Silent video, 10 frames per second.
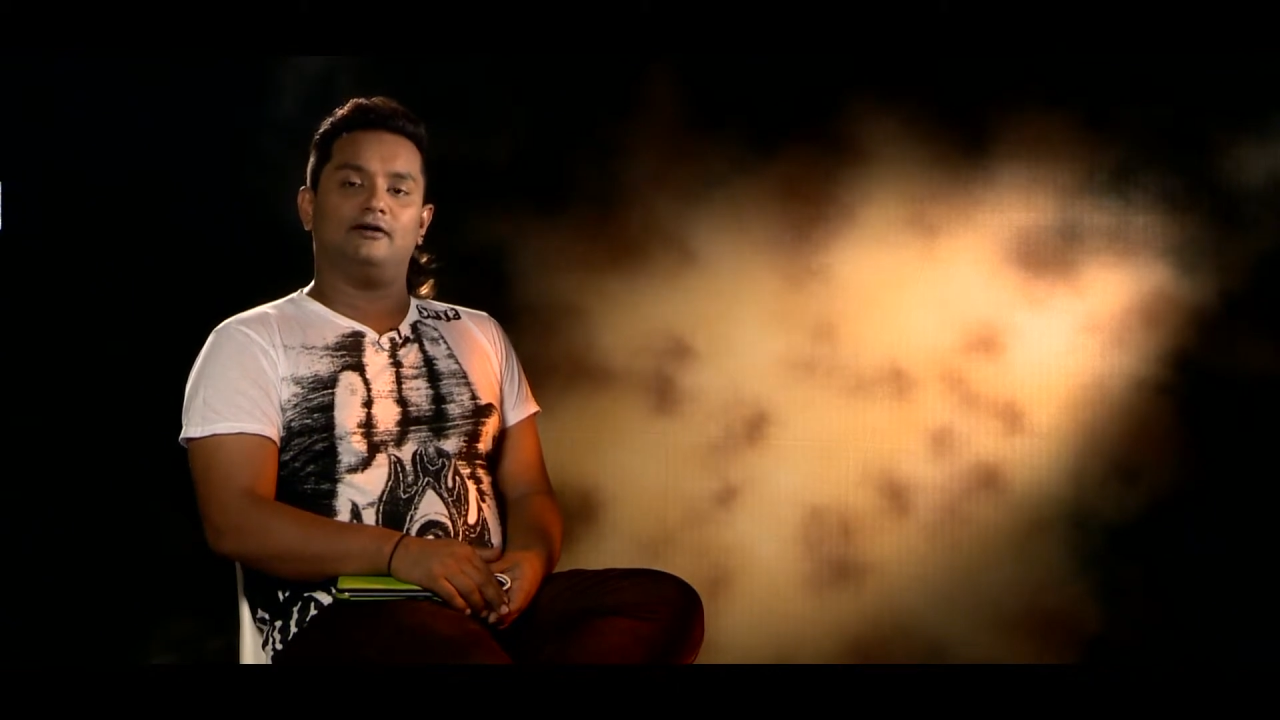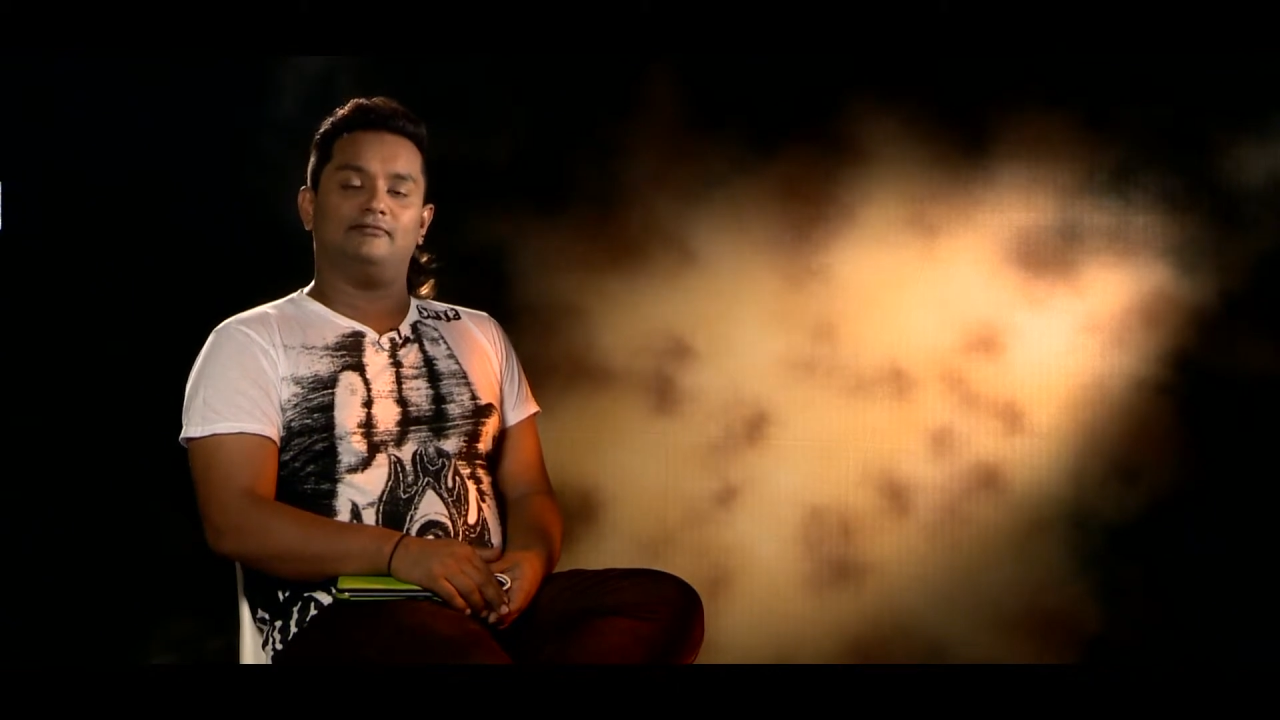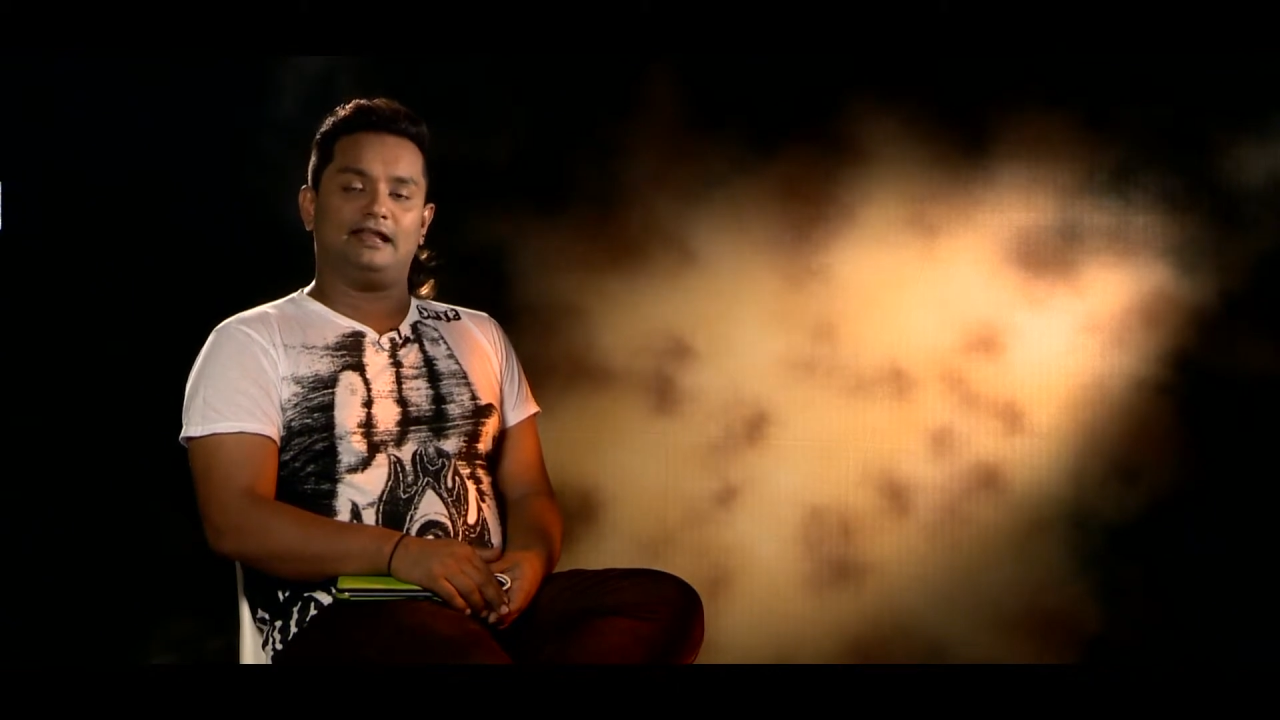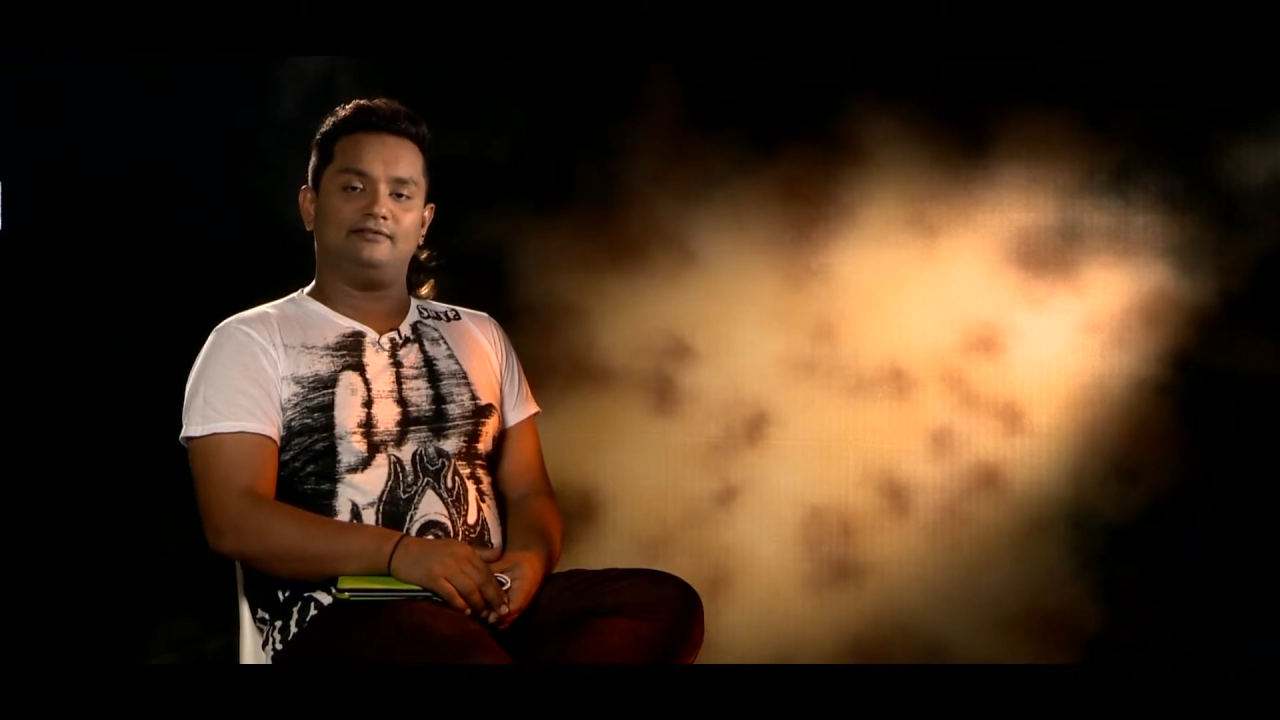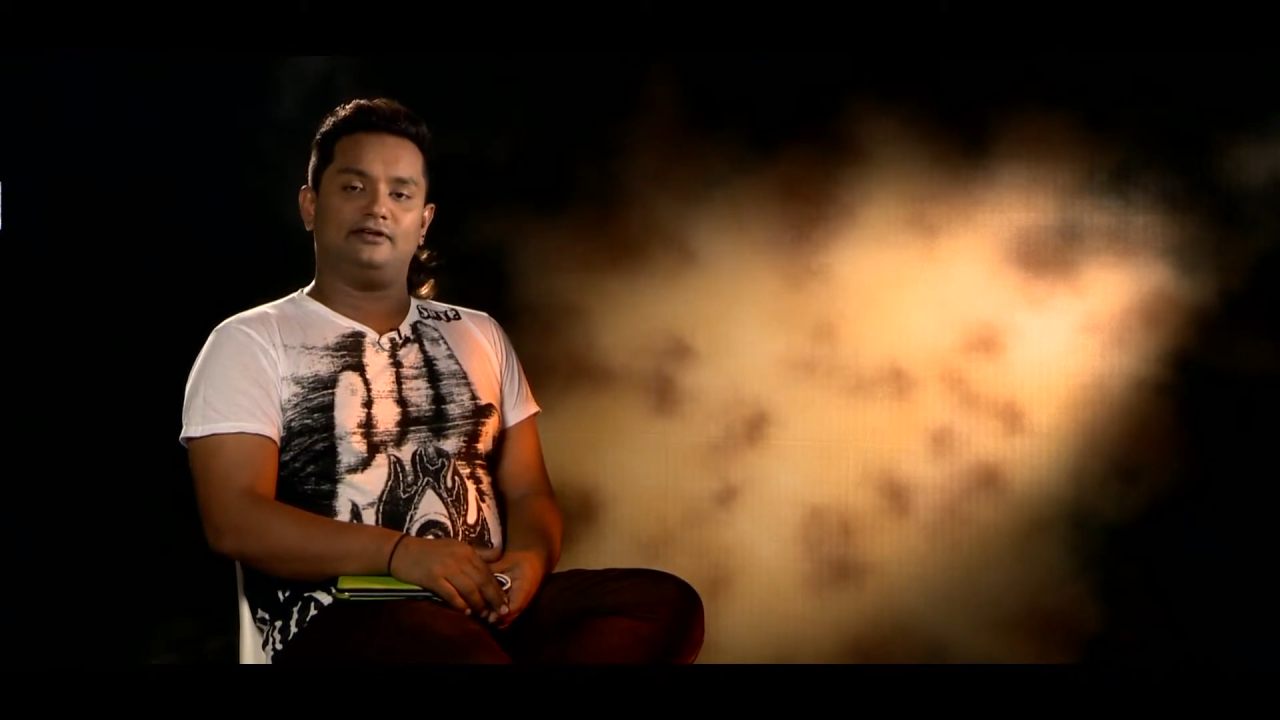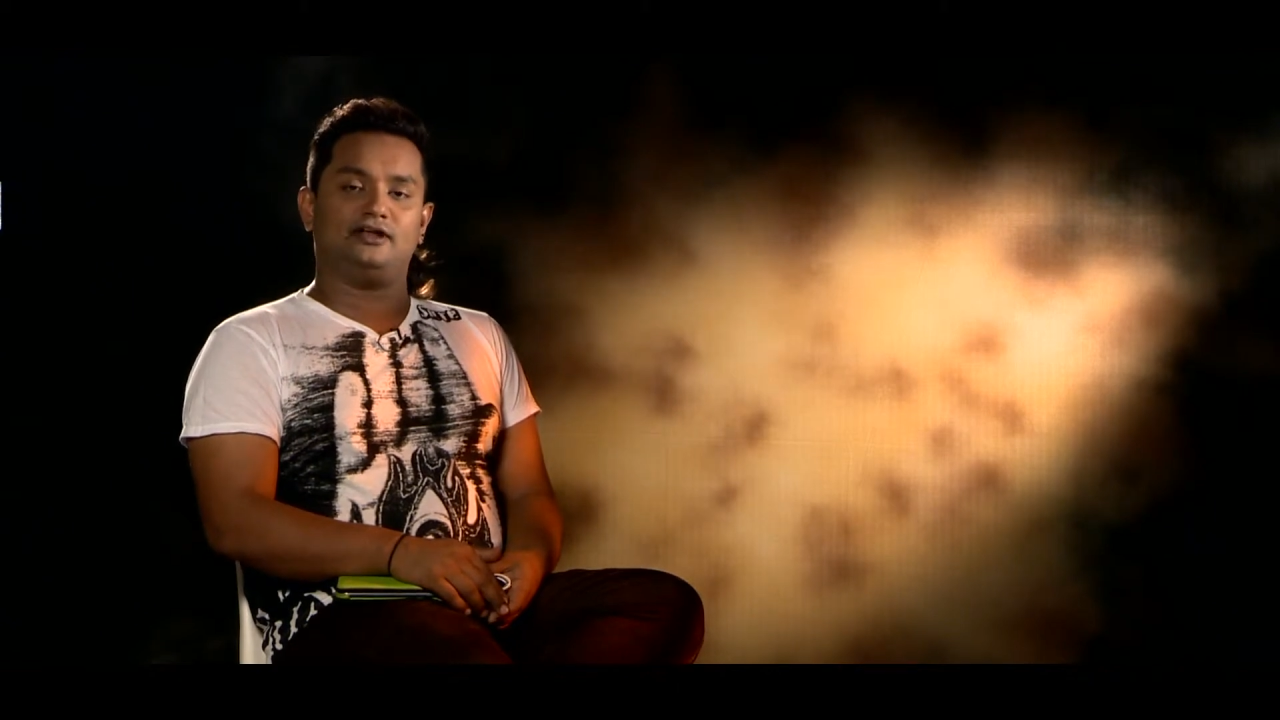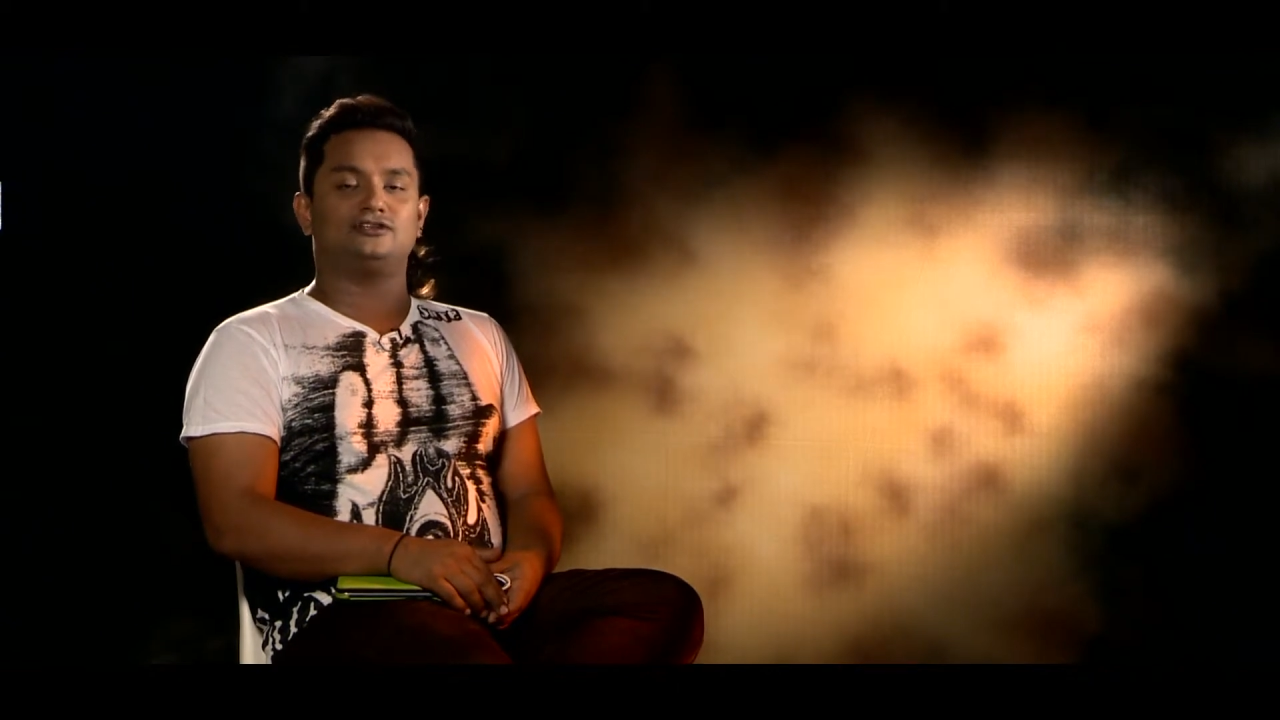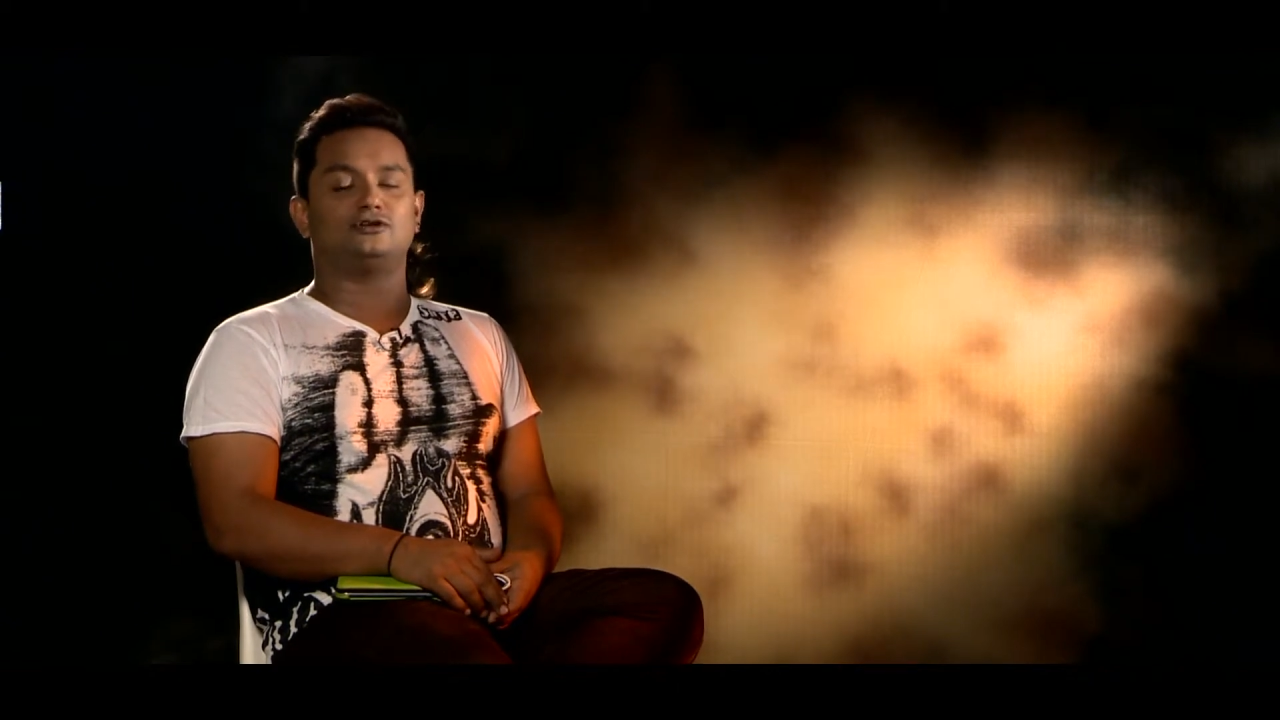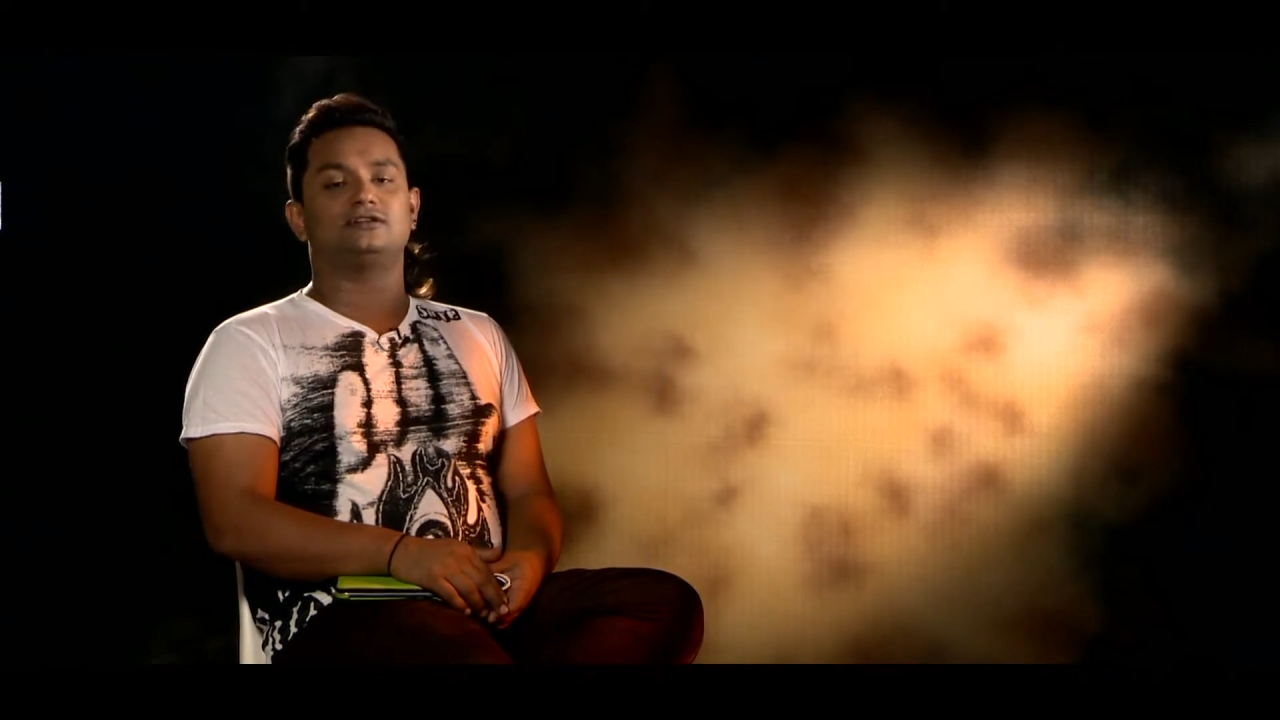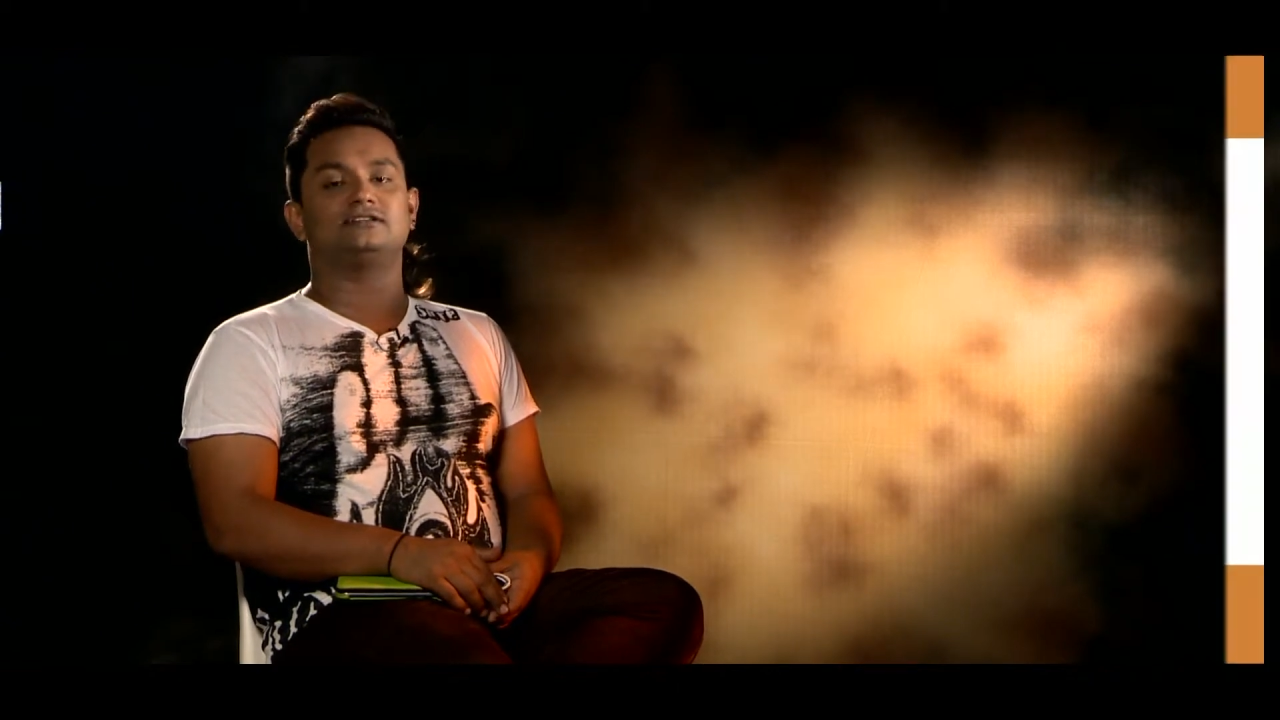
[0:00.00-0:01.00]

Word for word: well-fitted short